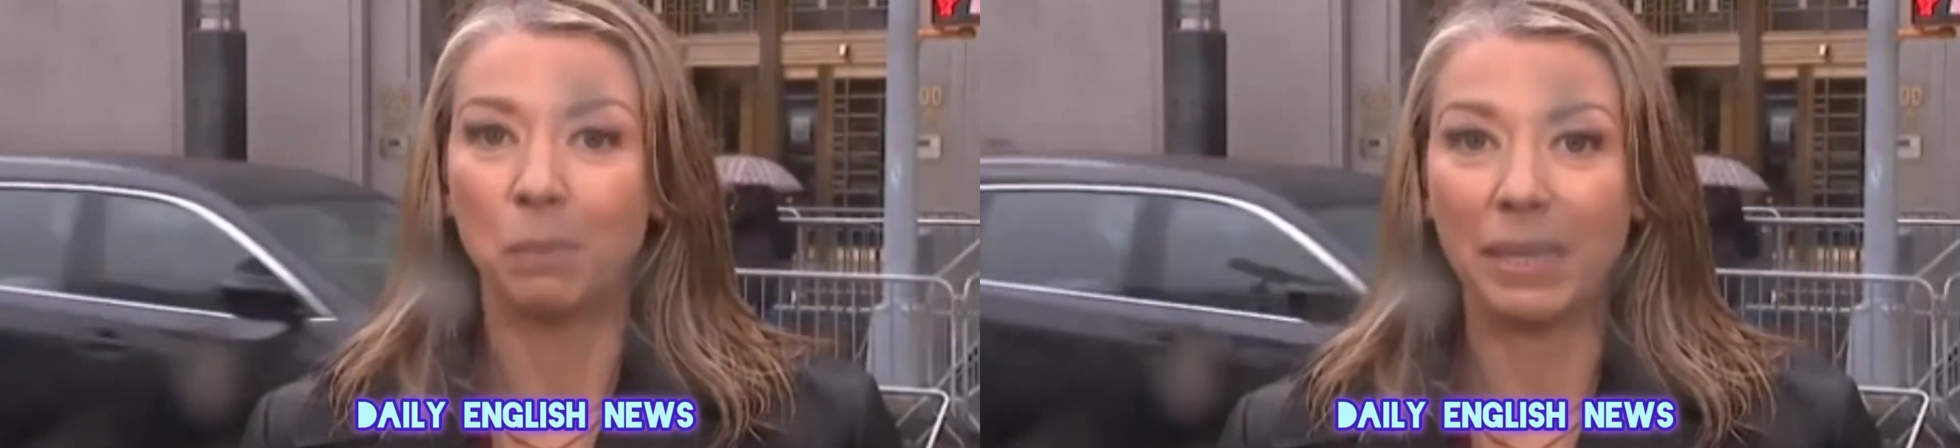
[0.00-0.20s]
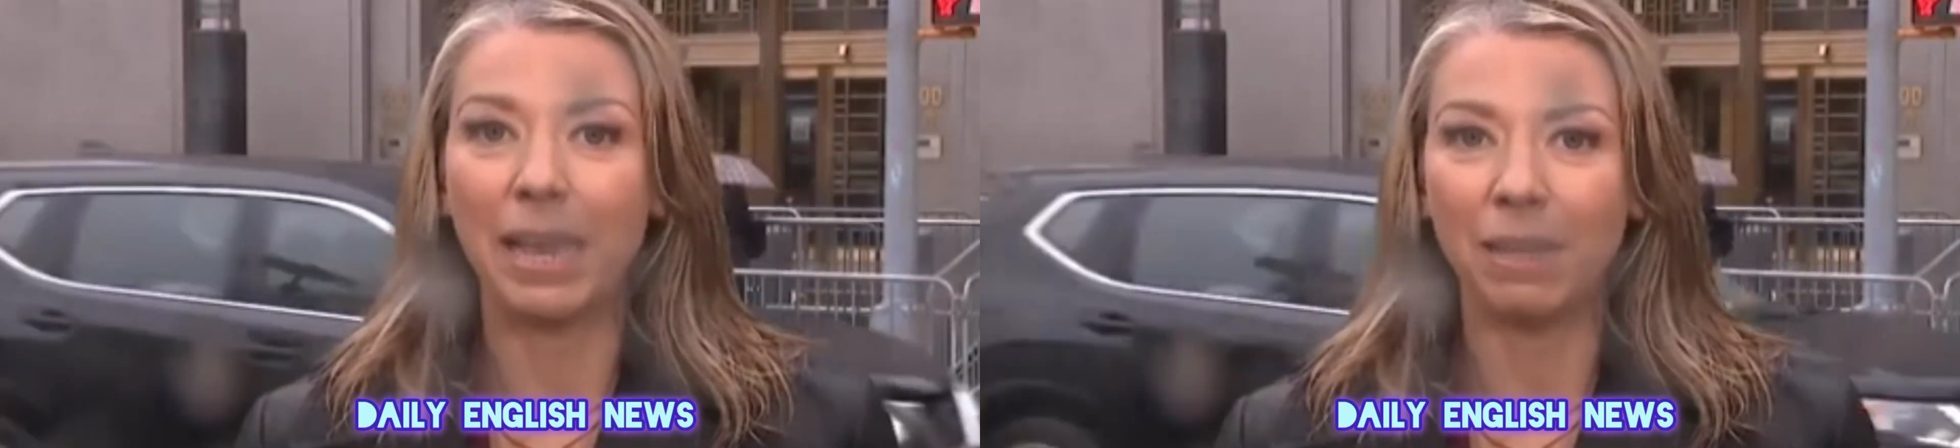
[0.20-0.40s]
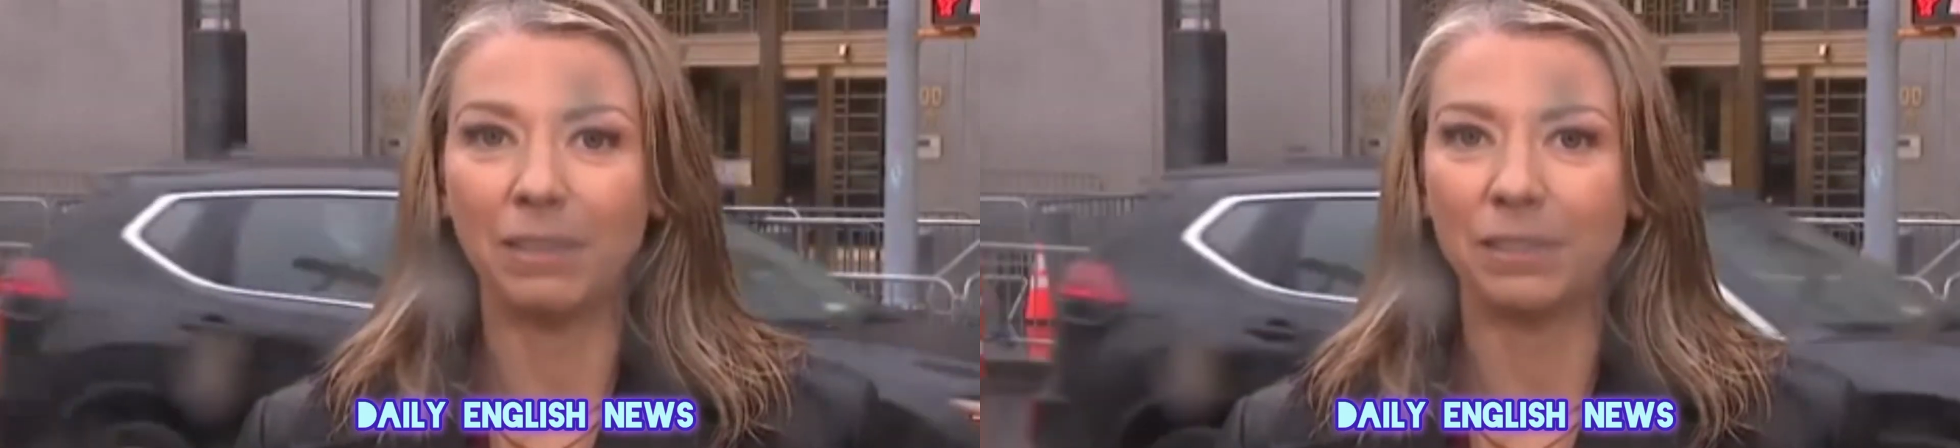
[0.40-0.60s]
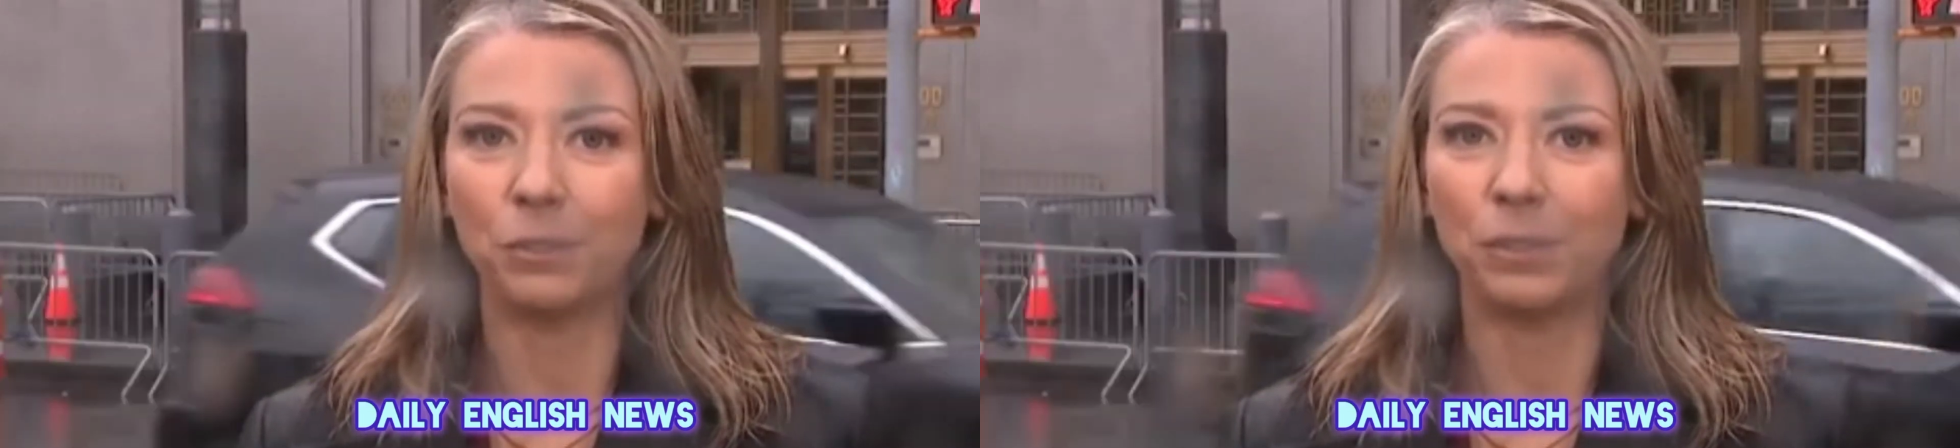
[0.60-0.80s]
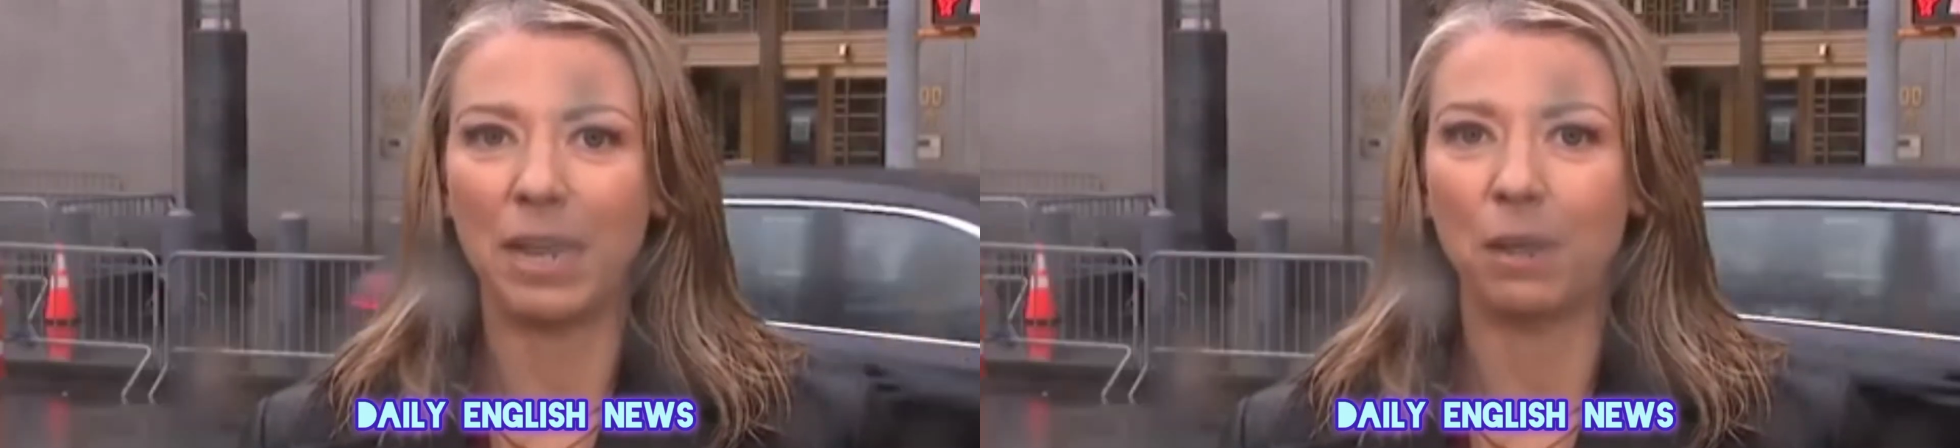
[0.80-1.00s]
So it began, as
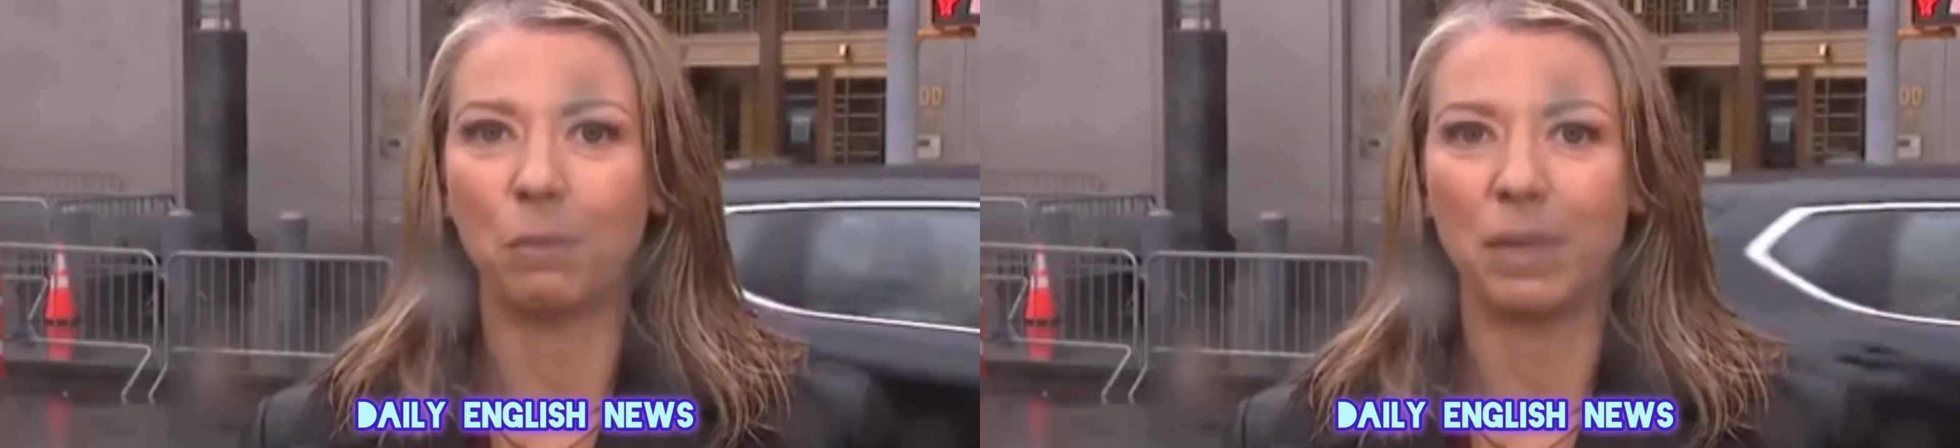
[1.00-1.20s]
you say,